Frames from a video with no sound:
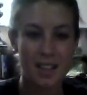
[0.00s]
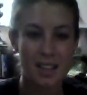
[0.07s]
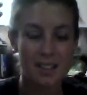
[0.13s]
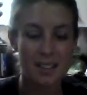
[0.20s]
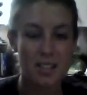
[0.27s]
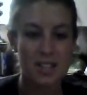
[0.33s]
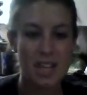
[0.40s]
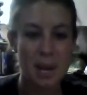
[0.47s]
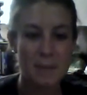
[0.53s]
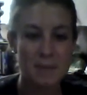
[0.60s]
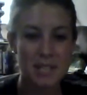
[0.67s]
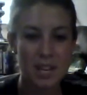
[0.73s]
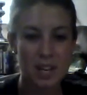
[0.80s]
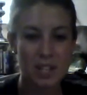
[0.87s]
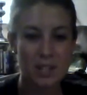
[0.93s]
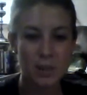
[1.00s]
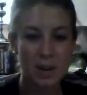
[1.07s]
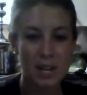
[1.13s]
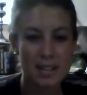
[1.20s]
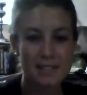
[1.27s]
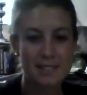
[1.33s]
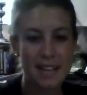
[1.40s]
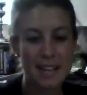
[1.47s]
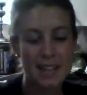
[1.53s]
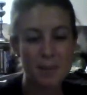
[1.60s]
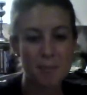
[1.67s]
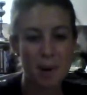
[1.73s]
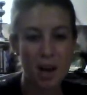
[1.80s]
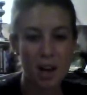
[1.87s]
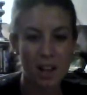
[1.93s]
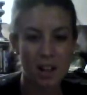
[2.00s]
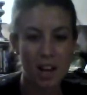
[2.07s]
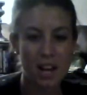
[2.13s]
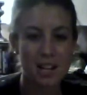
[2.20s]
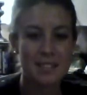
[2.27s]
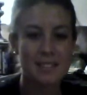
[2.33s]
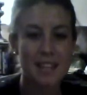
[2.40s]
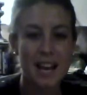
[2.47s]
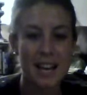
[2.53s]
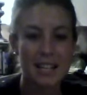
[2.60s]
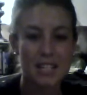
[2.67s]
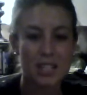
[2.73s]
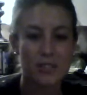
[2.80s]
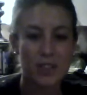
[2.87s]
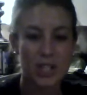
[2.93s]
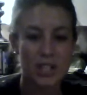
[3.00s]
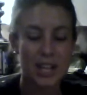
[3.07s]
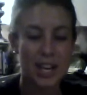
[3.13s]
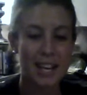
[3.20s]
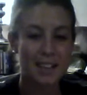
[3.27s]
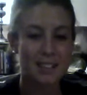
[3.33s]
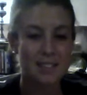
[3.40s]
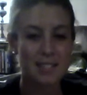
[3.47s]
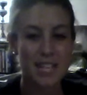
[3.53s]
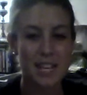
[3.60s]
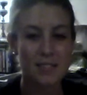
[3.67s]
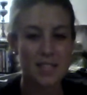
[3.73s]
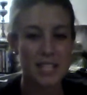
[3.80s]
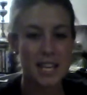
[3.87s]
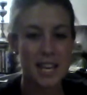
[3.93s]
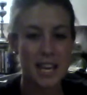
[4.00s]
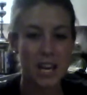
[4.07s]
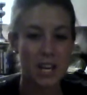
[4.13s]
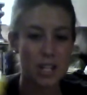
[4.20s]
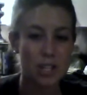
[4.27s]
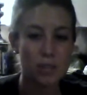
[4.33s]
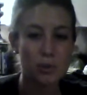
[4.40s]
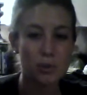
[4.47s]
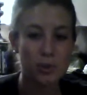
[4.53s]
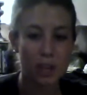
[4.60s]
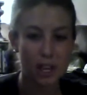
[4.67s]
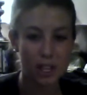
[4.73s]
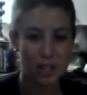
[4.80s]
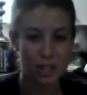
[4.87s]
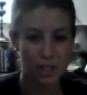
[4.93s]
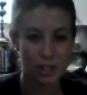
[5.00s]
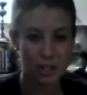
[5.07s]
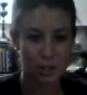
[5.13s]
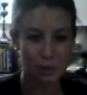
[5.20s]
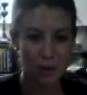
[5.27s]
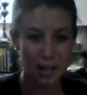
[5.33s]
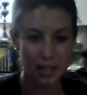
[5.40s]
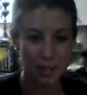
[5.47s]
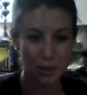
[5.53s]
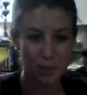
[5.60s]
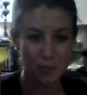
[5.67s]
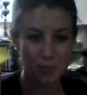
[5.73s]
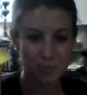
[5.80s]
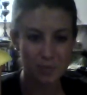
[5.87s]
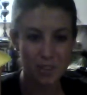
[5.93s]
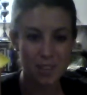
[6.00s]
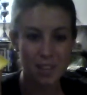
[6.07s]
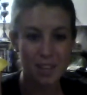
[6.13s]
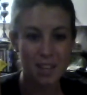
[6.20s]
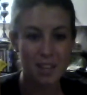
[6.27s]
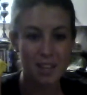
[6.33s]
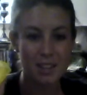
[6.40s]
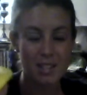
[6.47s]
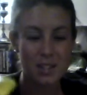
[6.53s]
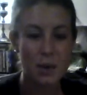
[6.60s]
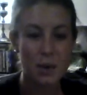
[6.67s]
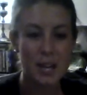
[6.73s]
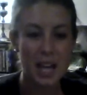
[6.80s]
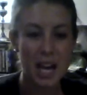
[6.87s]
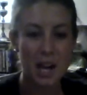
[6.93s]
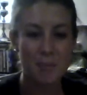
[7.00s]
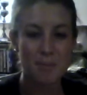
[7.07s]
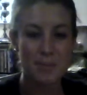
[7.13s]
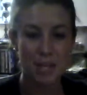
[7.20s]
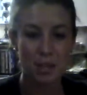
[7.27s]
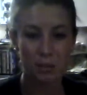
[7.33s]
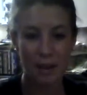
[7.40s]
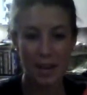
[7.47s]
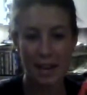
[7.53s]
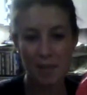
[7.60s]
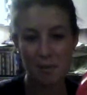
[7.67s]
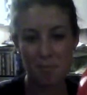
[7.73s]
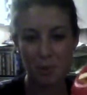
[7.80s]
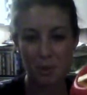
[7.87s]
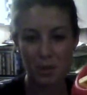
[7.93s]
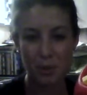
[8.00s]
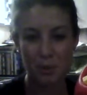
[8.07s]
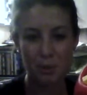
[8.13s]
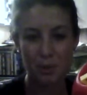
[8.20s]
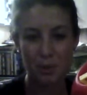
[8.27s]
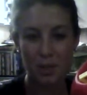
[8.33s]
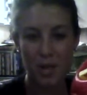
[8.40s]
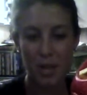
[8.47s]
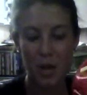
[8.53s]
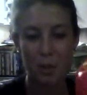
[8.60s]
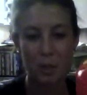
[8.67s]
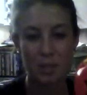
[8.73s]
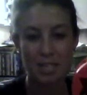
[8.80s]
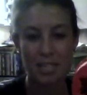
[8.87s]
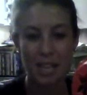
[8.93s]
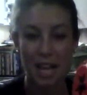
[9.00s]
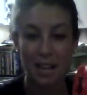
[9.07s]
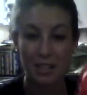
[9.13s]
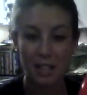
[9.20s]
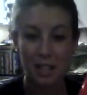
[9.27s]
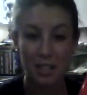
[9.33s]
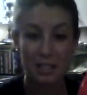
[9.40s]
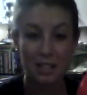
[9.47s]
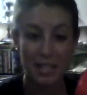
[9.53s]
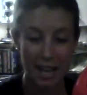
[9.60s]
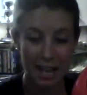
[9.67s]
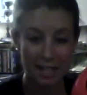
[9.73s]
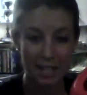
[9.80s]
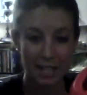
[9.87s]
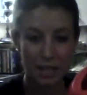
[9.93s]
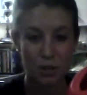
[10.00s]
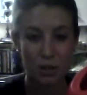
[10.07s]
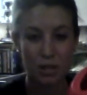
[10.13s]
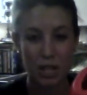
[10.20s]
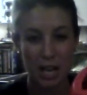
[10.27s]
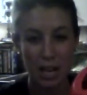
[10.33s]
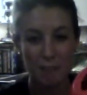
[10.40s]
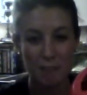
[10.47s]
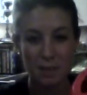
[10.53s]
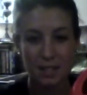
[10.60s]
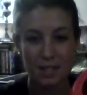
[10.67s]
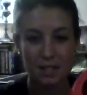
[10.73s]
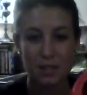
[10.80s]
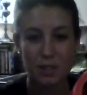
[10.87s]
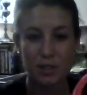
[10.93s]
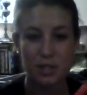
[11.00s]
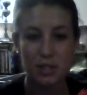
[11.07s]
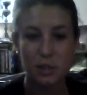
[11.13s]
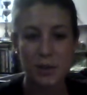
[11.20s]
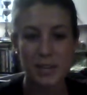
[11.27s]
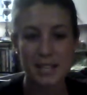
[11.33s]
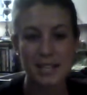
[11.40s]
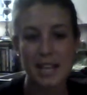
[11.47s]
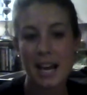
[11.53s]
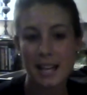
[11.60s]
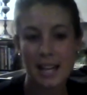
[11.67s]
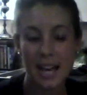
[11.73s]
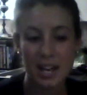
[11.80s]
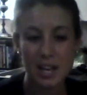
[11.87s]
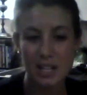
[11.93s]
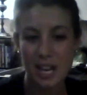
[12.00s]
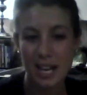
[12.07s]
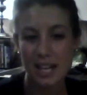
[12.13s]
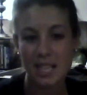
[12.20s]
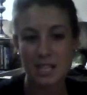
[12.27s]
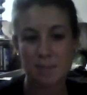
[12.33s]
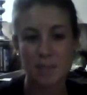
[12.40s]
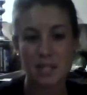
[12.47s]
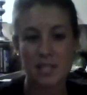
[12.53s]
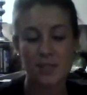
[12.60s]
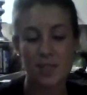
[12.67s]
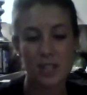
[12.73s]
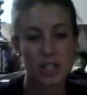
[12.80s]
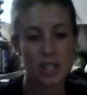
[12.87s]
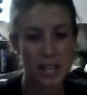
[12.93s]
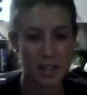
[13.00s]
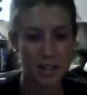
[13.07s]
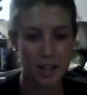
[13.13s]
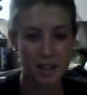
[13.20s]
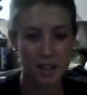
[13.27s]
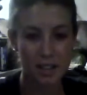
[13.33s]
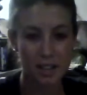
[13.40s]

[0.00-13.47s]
The shapes that are stored inside the ball are sized for child safety and are too large to swallow. The toy comes in red and blue with 10 yellow shapes, so this toy is not catered to any specific gender.